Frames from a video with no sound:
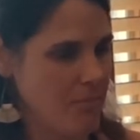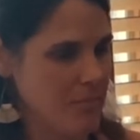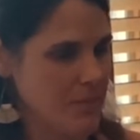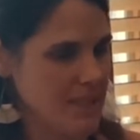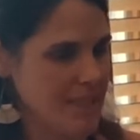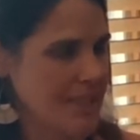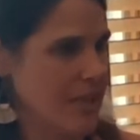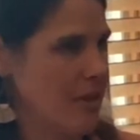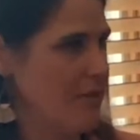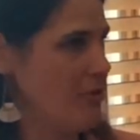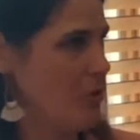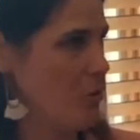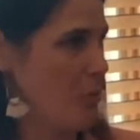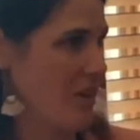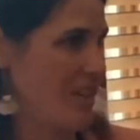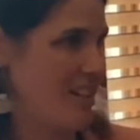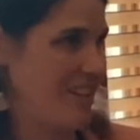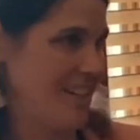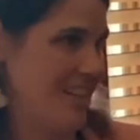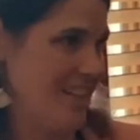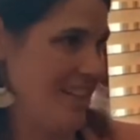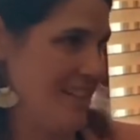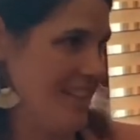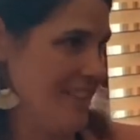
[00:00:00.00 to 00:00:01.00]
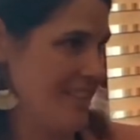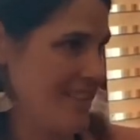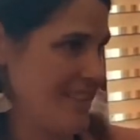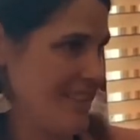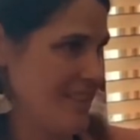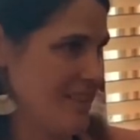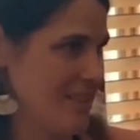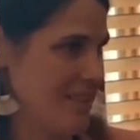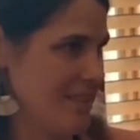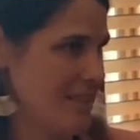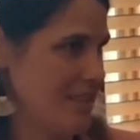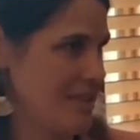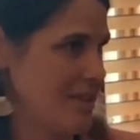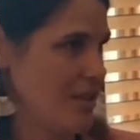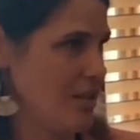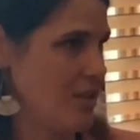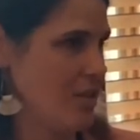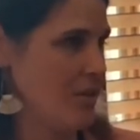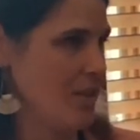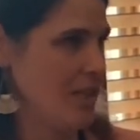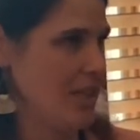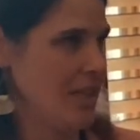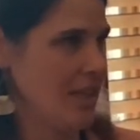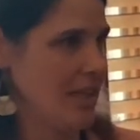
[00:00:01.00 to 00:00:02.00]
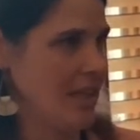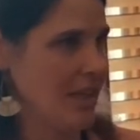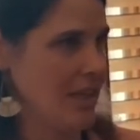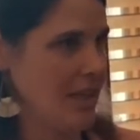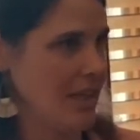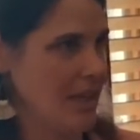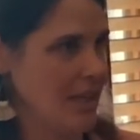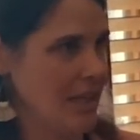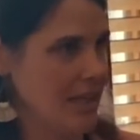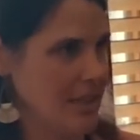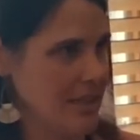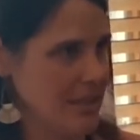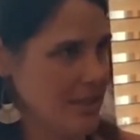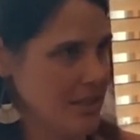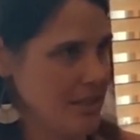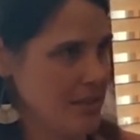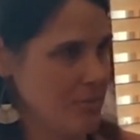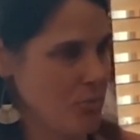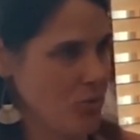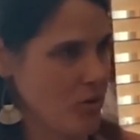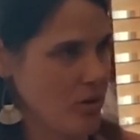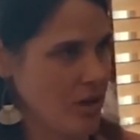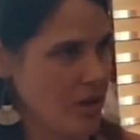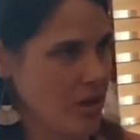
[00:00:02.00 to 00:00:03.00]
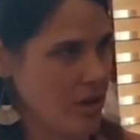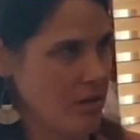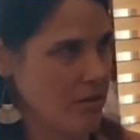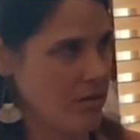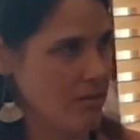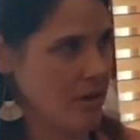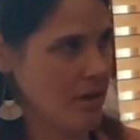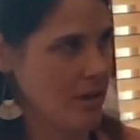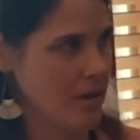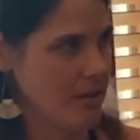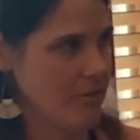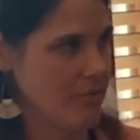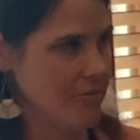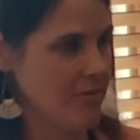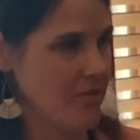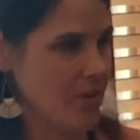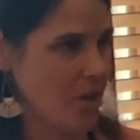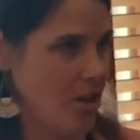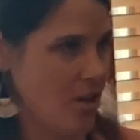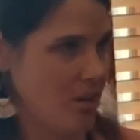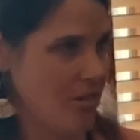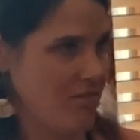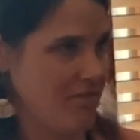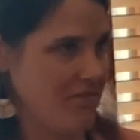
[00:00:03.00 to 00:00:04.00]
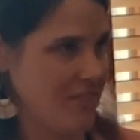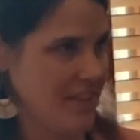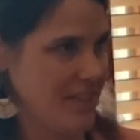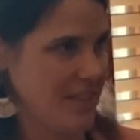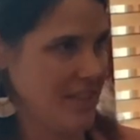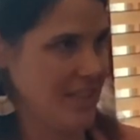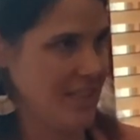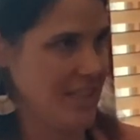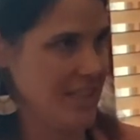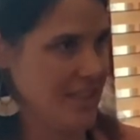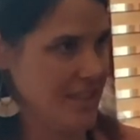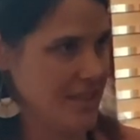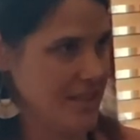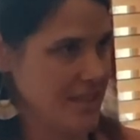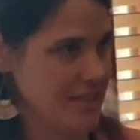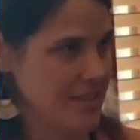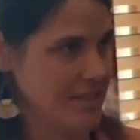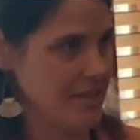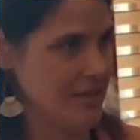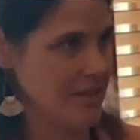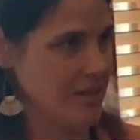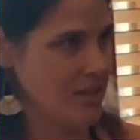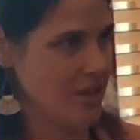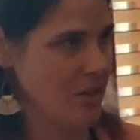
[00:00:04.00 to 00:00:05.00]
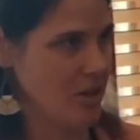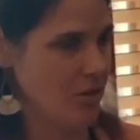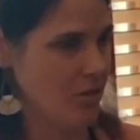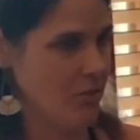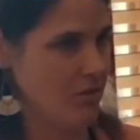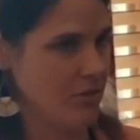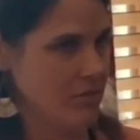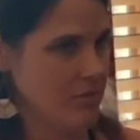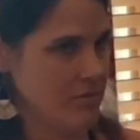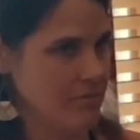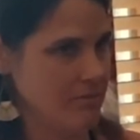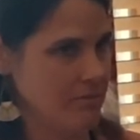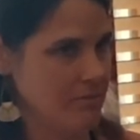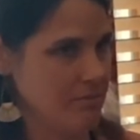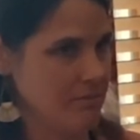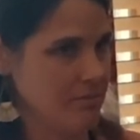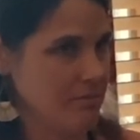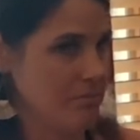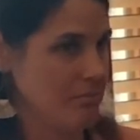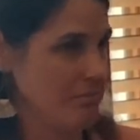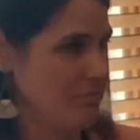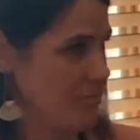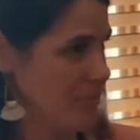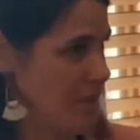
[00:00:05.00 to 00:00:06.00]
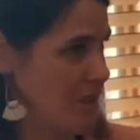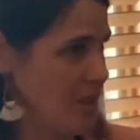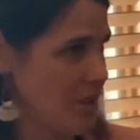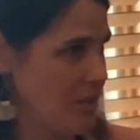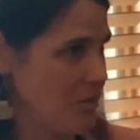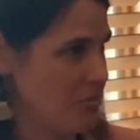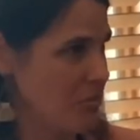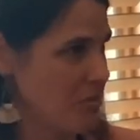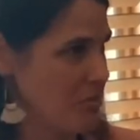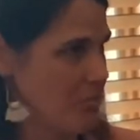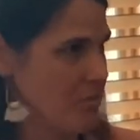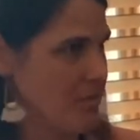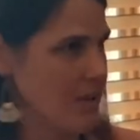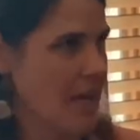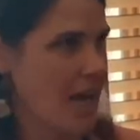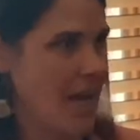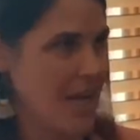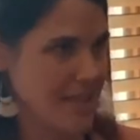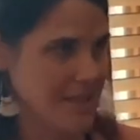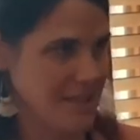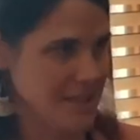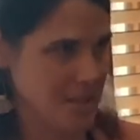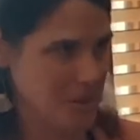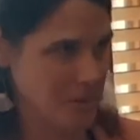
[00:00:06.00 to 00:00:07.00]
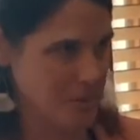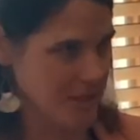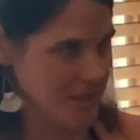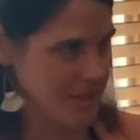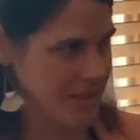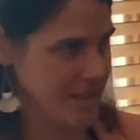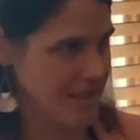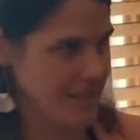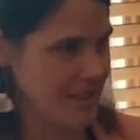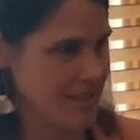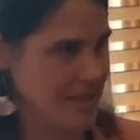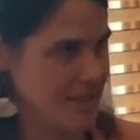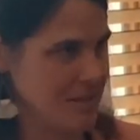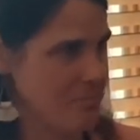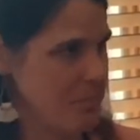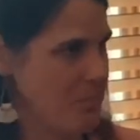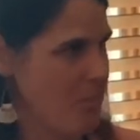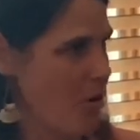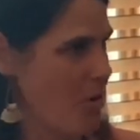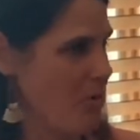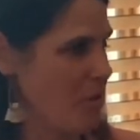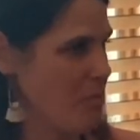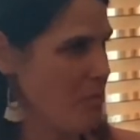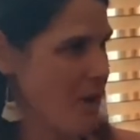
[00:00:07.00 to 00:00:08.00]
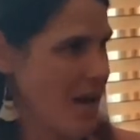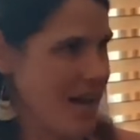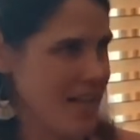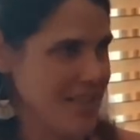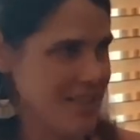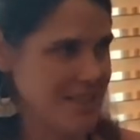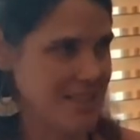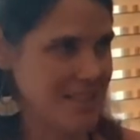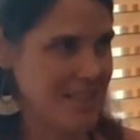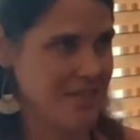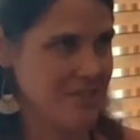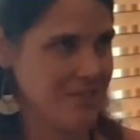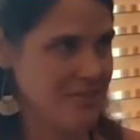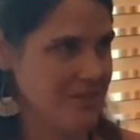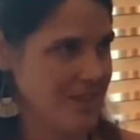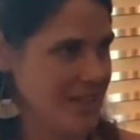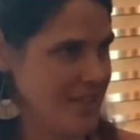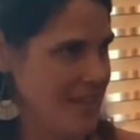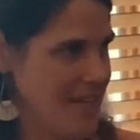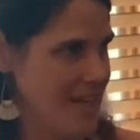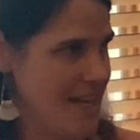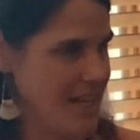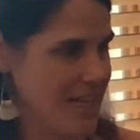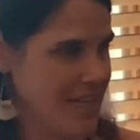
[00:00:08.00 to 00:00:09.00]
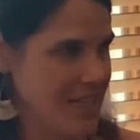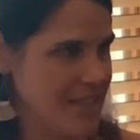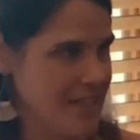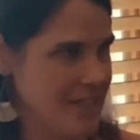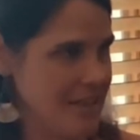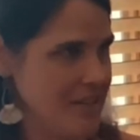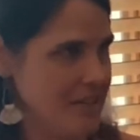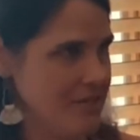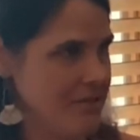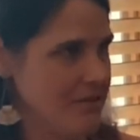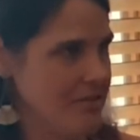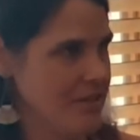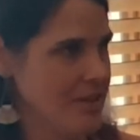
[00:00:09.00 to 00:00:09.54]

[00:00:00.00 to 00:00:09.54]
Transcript: self-awareness. So he is more involved in his own, consequences, both positive and negative.